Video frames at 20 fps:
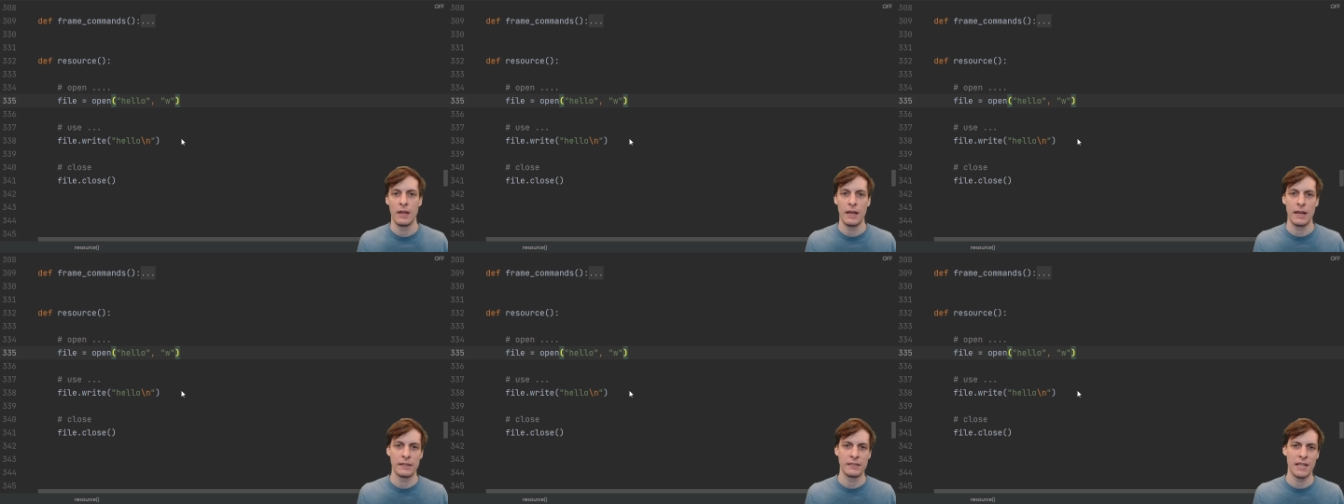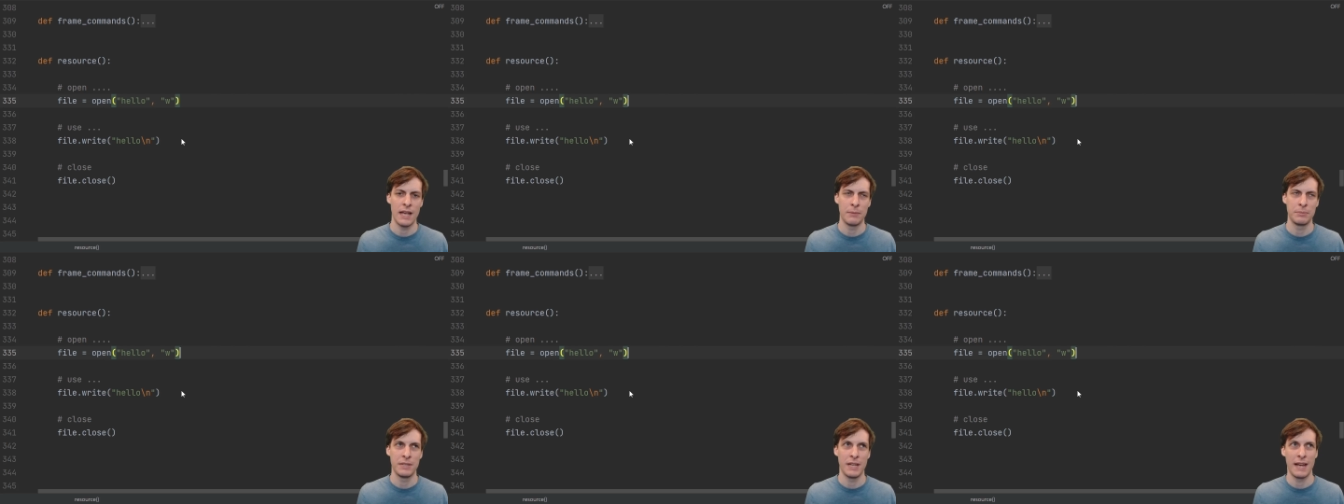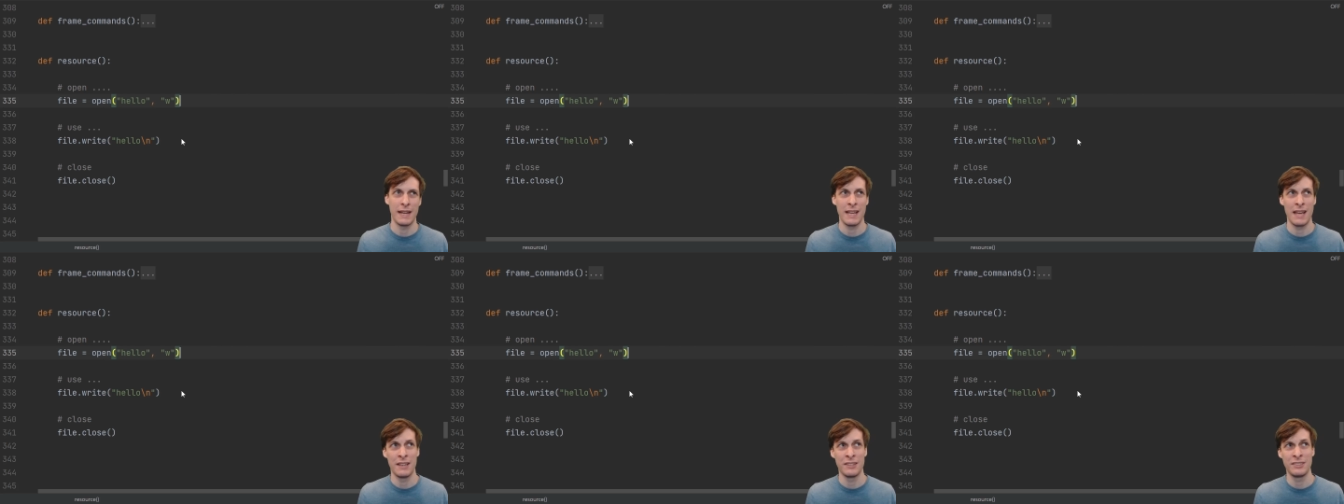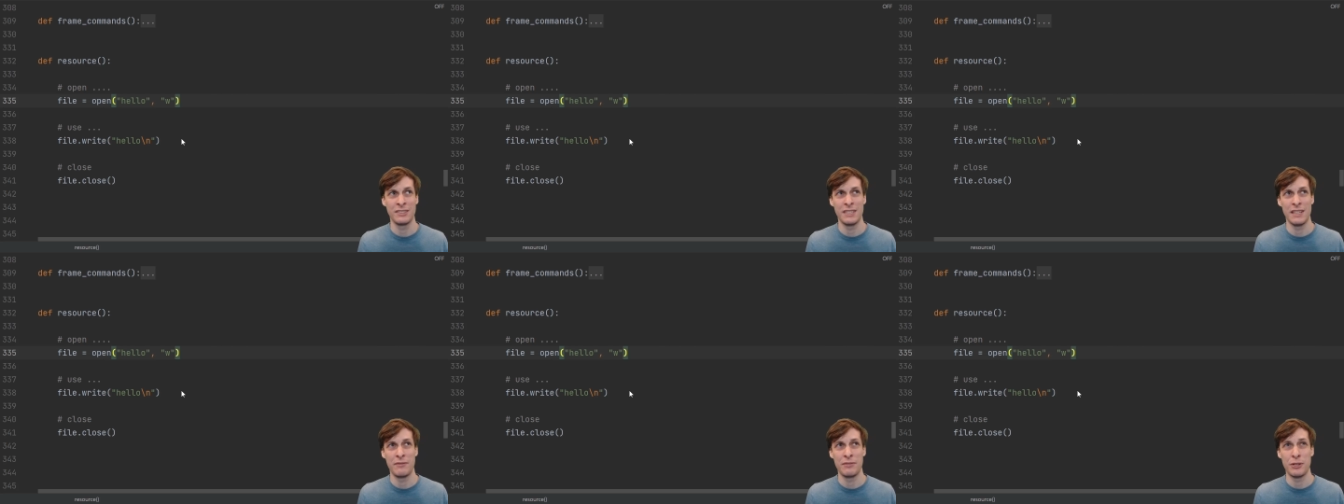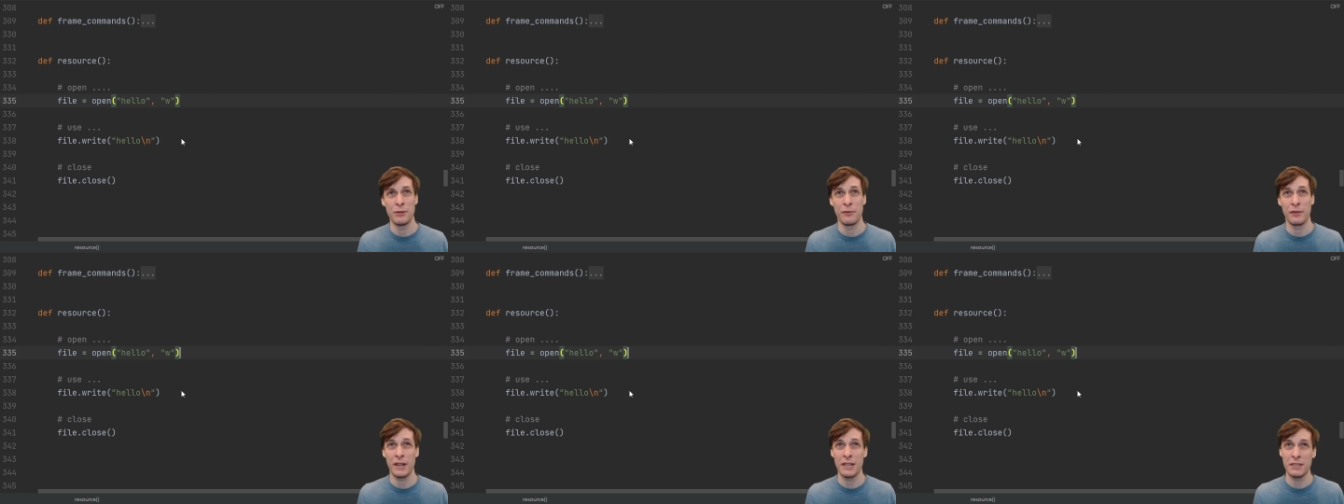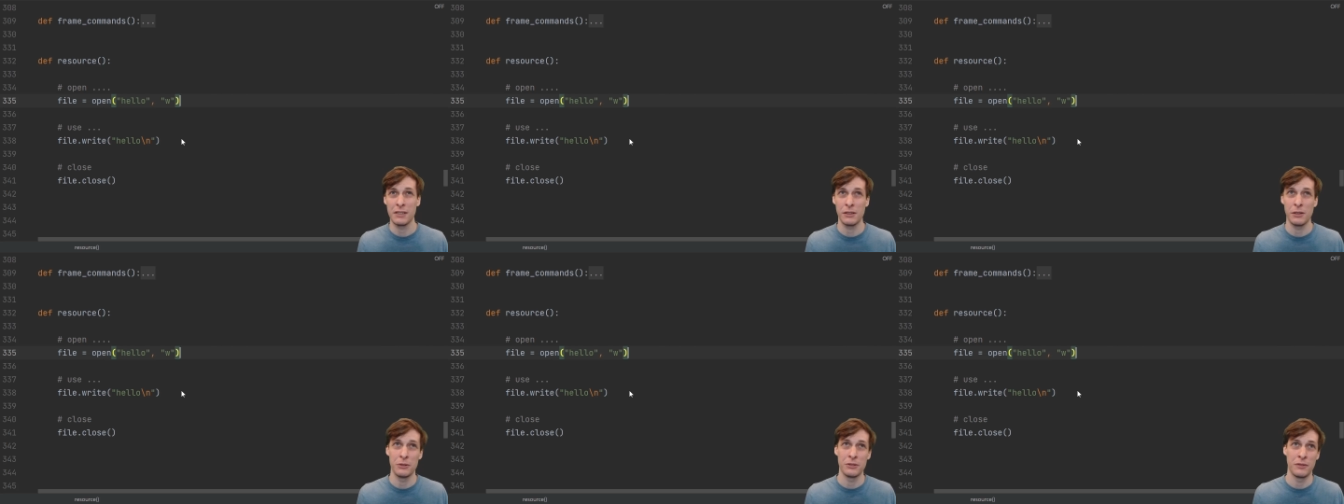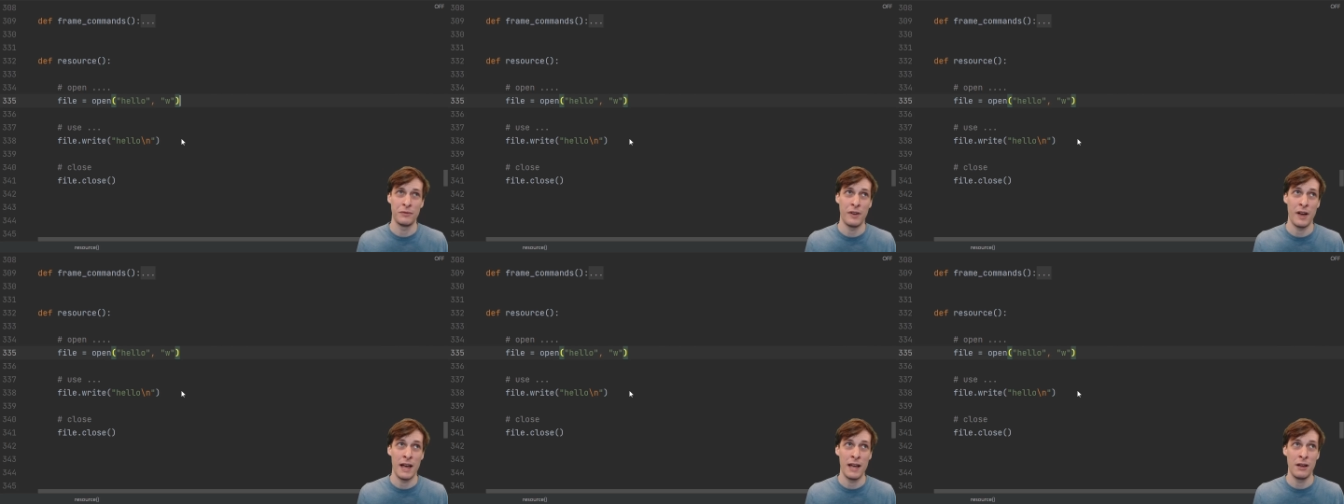Except, I guess, if you forget to close a
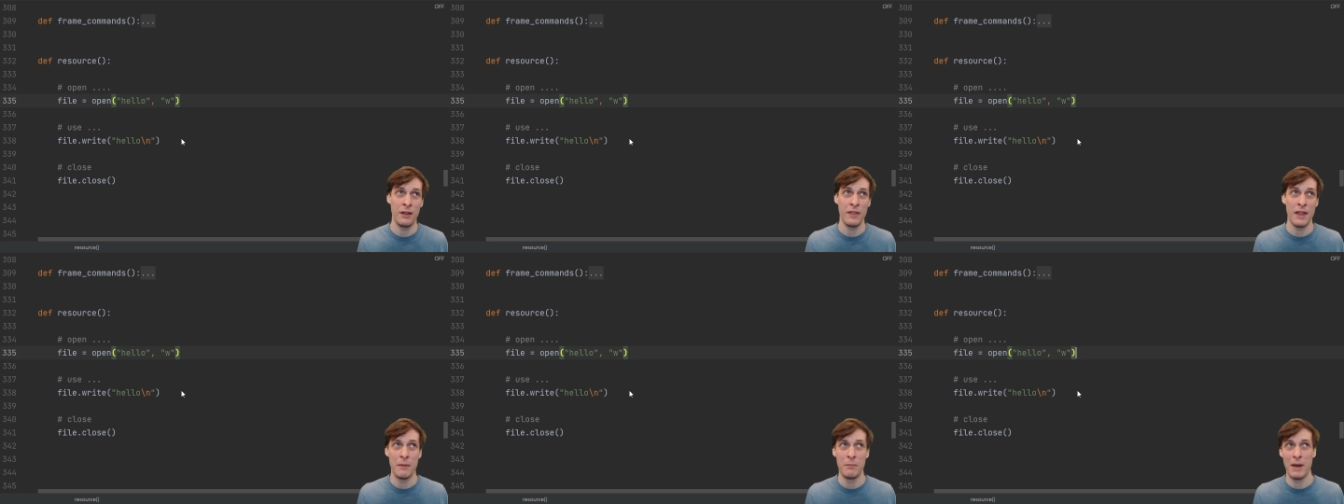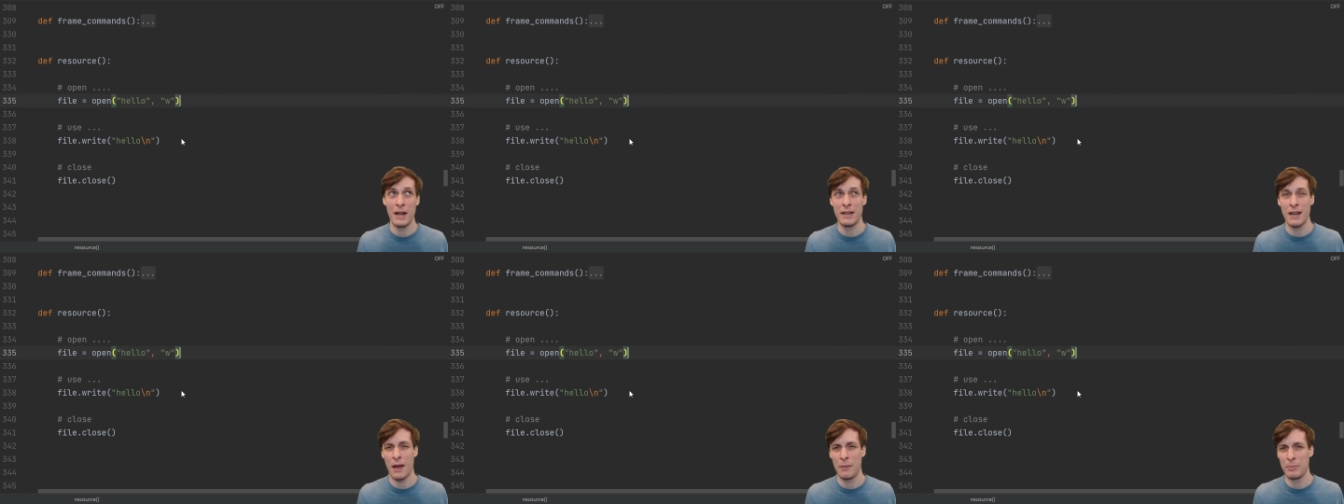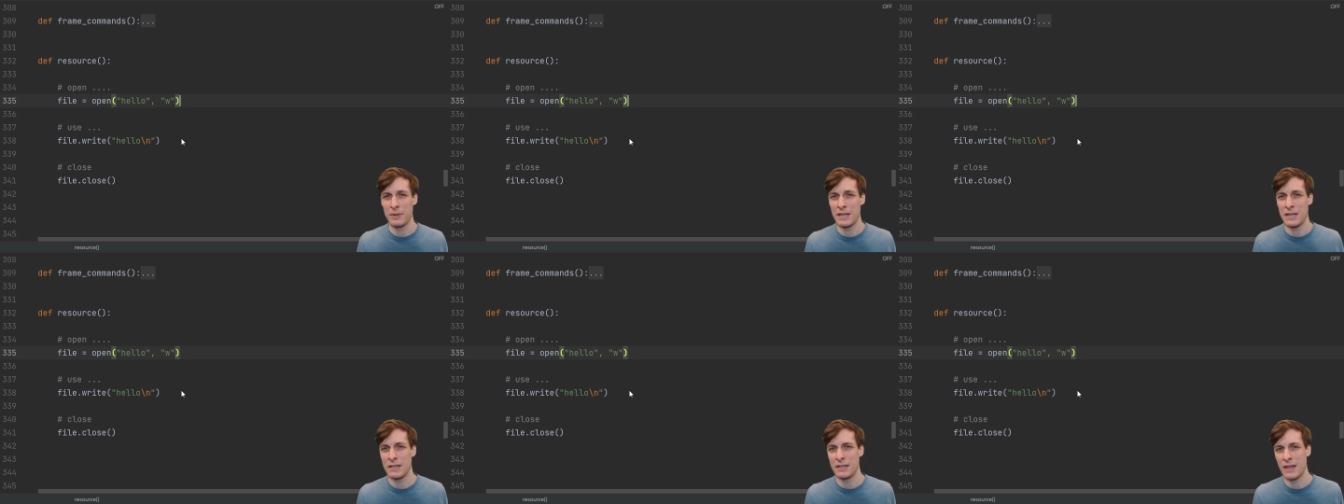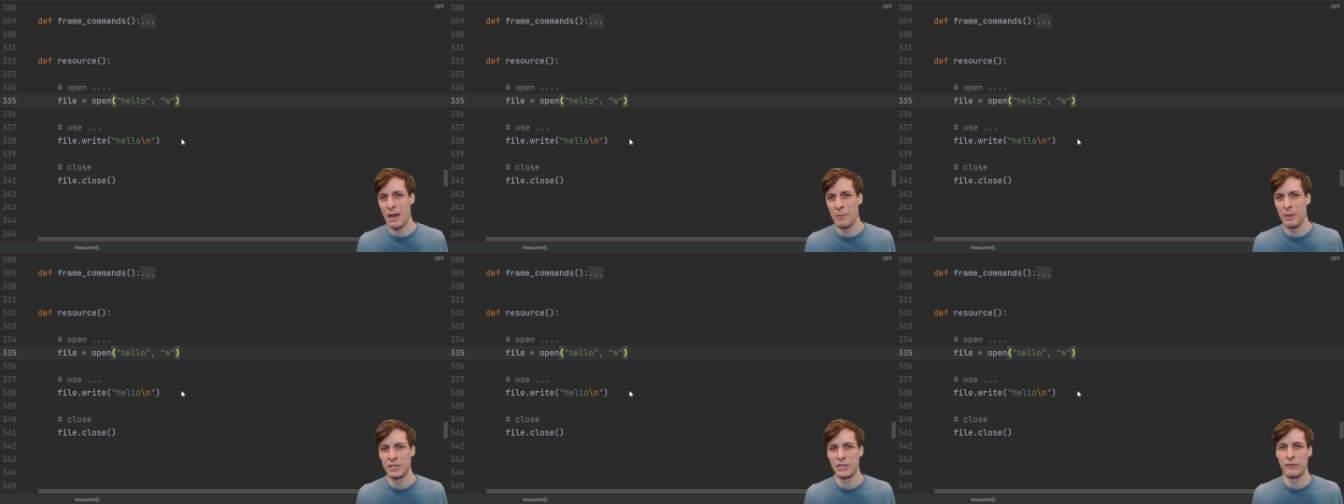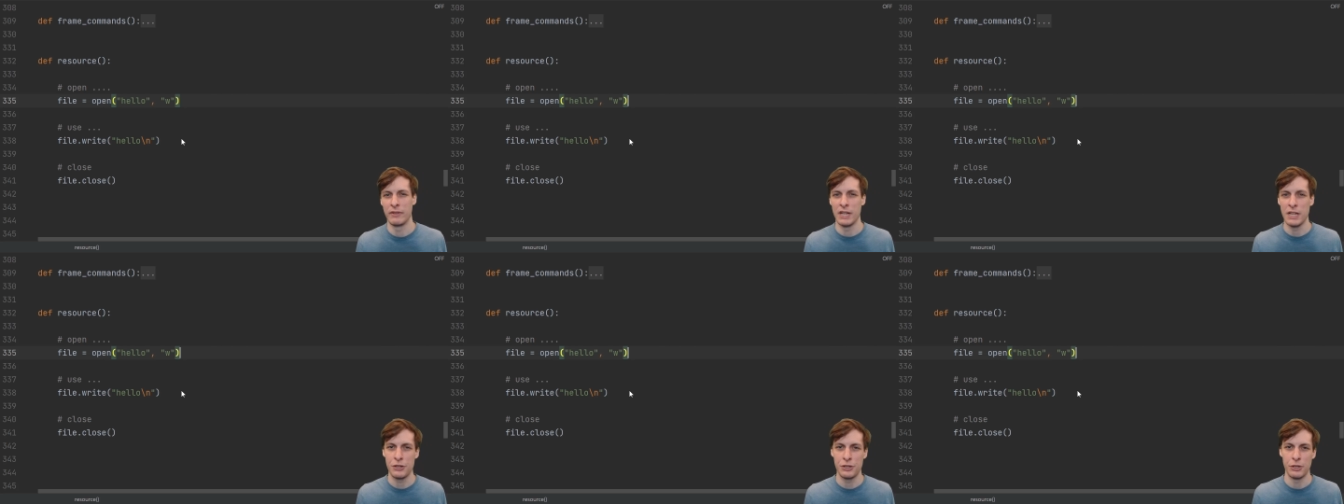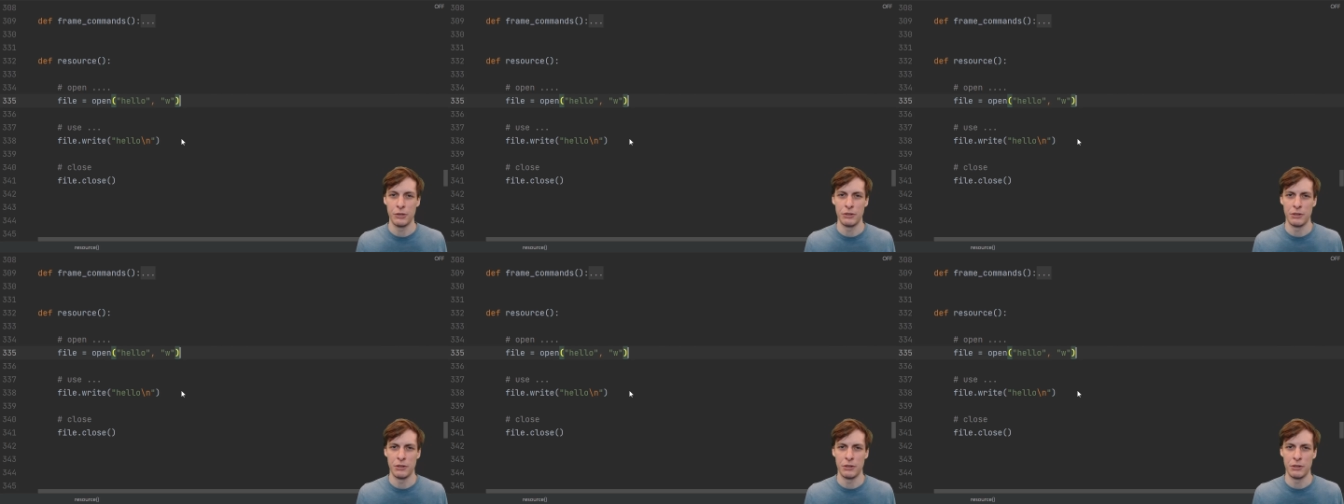file, that might not be that much of an issue.